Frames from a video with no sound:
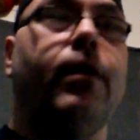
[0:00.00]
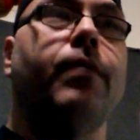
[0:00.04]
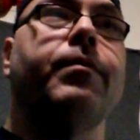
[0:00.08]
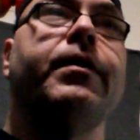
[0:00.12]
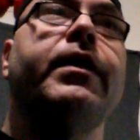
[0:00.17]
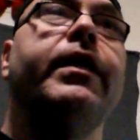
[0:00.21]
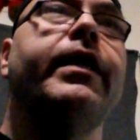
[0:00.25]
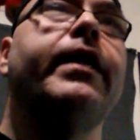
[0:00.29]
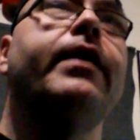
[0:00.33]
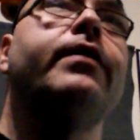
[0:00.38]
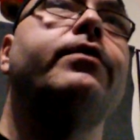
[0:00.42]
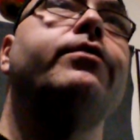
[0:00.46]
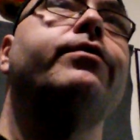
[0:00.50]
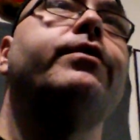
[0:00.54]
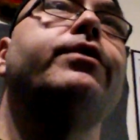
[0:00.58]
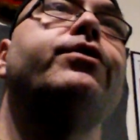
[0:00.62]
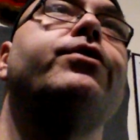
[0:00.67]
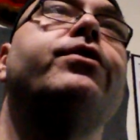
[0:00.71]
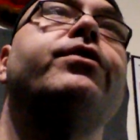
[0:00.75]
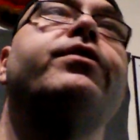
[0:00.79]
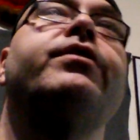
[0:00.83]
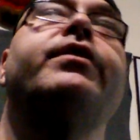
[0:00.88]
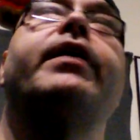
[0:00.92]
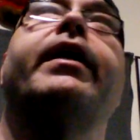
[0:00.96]
going to get to it
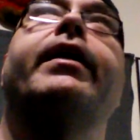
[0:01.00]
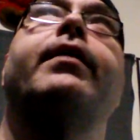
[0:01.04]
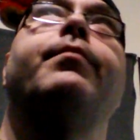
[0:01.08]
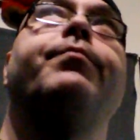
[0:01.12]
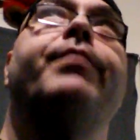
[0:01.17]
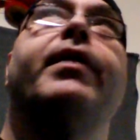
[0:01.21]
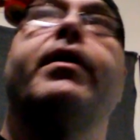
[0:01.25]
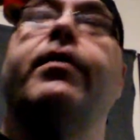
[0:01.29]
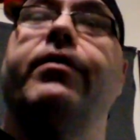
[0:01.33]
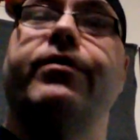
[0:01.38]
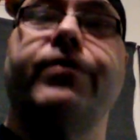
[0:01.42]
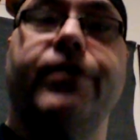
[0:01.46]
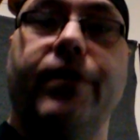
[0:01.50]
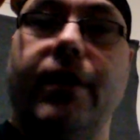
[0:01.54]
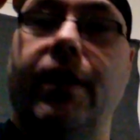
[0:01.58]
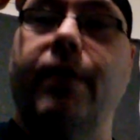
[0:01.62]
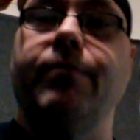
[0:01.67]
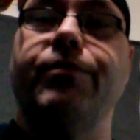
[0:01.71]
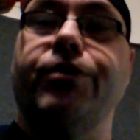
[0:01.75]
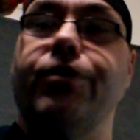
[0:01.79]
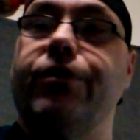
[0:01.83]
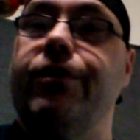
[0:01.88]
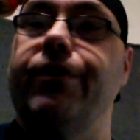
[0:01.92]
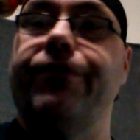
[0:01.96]
in just a second because
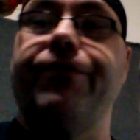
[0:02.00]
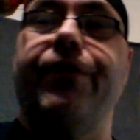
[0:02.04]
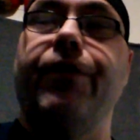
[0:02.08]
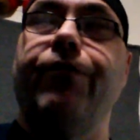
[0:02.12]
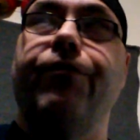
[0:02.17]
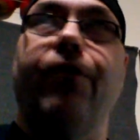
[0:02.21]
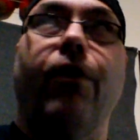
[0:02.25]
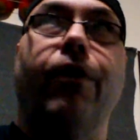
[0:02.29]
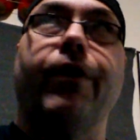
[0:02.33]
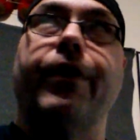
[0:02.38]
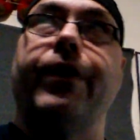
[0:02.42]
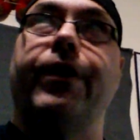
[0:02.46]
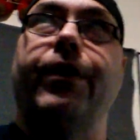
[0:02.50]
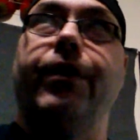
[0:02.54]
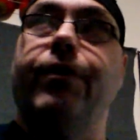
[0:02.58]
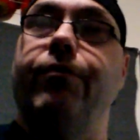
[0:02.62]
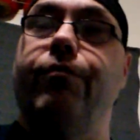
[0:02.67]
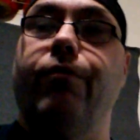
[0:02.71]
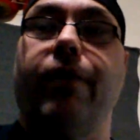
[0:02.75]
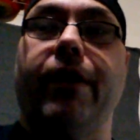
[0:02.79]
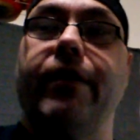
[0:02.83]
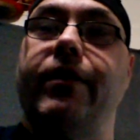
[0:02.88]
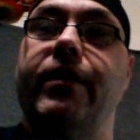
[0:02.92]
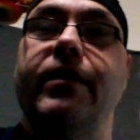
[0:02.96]
I'm sure if you've
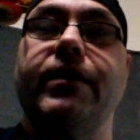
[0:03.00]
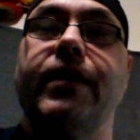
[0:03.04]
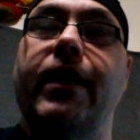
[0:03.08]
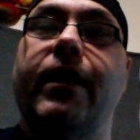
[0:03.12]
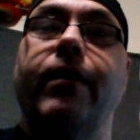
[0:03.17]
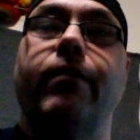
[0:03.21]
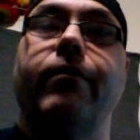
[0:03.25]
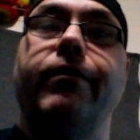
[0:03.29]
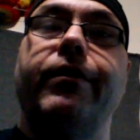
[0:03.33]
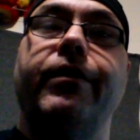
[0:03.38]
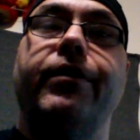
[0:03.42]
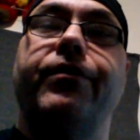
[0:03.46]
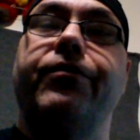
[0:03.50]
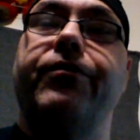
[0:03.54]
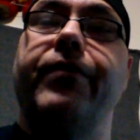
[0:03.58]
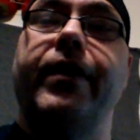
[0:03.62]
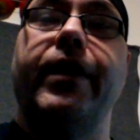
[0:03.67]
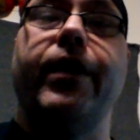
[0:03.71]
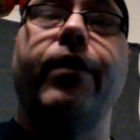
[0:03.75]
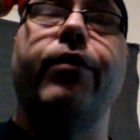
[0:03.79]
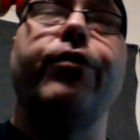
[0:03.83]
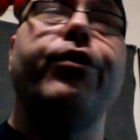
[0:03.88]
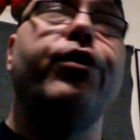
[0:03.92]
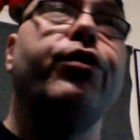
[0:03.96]
already read the title of this
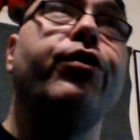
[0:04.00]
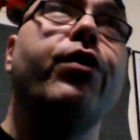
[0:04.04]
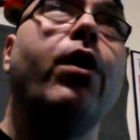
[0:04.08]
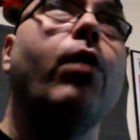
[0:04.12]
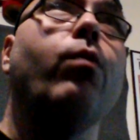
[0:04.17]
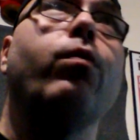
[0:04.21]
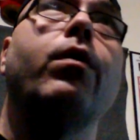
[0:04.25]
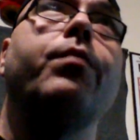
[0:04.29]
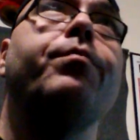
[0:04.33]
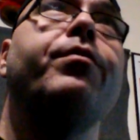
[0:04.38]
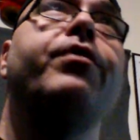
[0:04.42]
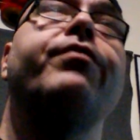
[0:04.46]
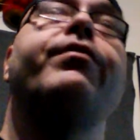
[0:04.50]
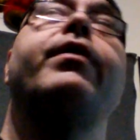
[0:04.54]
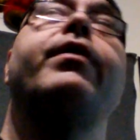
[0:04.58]
video, you know what